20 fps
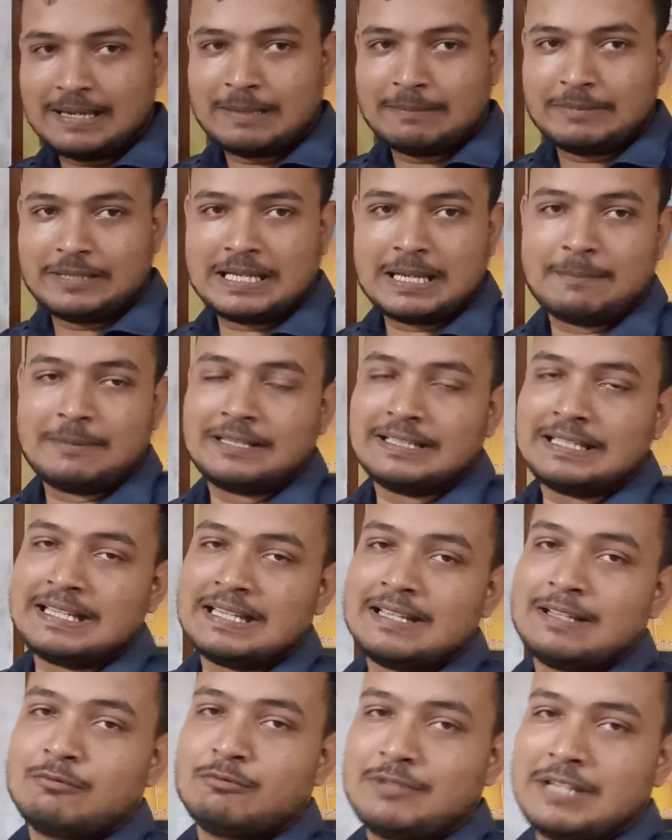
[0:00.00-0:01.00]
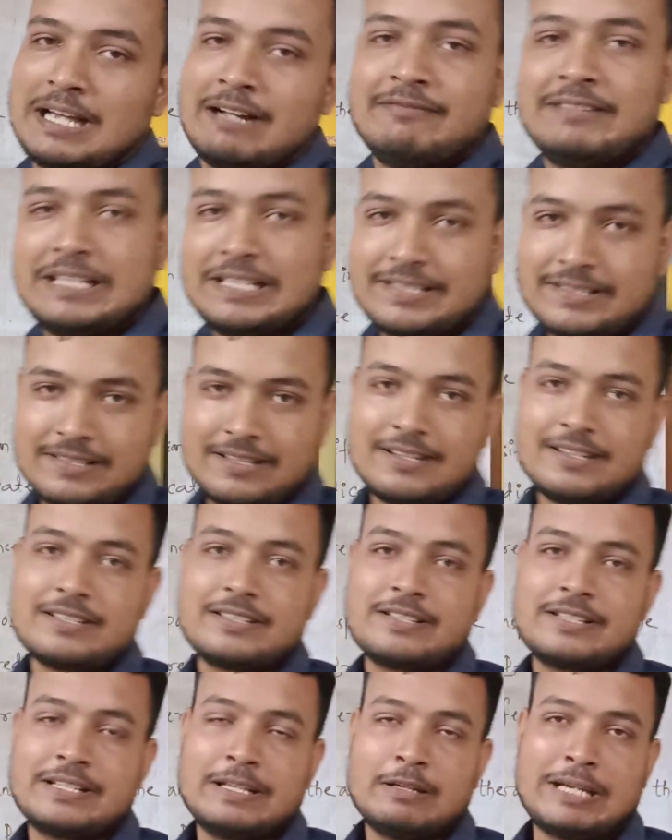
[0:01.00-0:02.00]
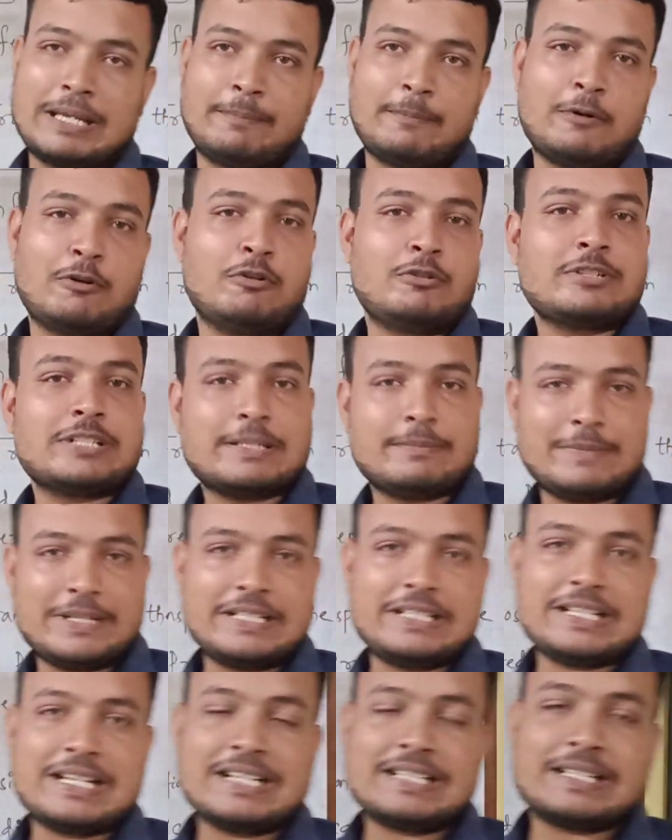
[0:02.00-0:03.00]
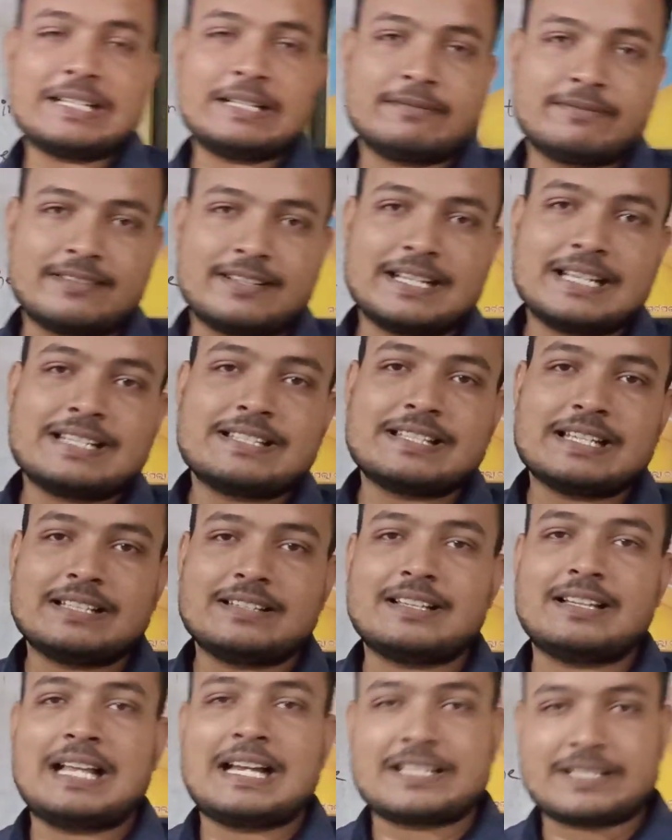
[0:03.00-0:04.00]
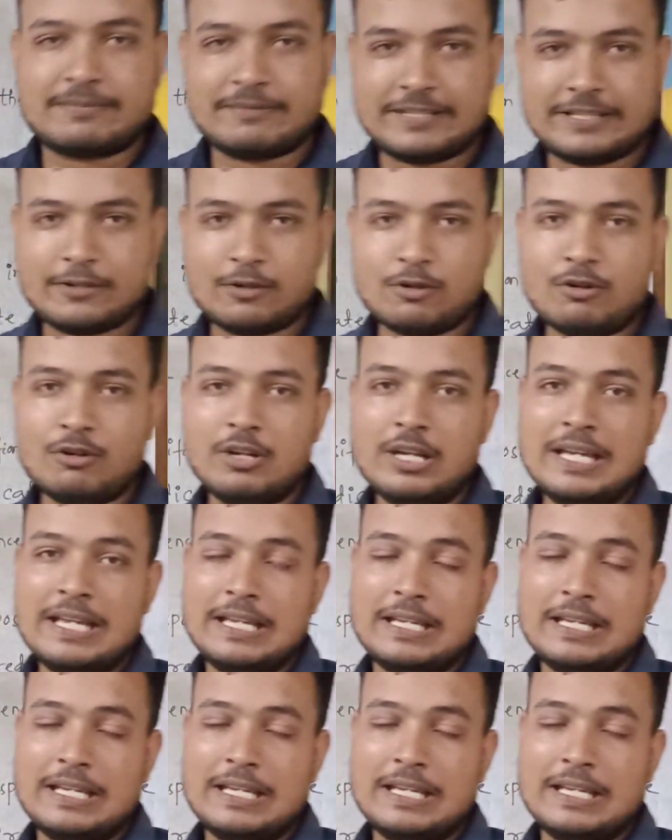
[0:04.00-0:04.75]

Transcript: Pilamane, we have discussed about immediate inference in the last video.